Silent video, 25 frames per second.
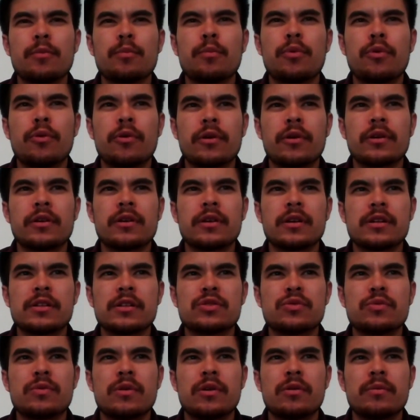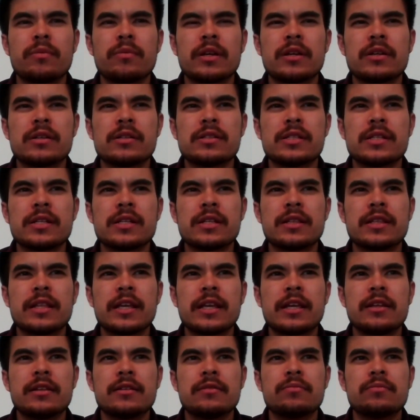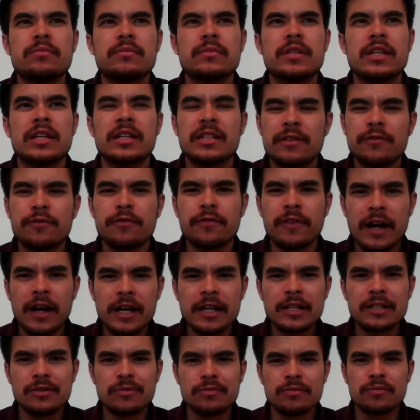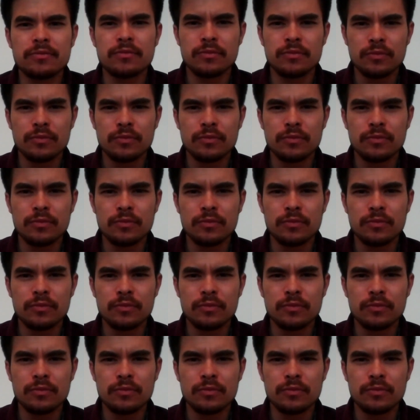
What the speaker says: important as well because they define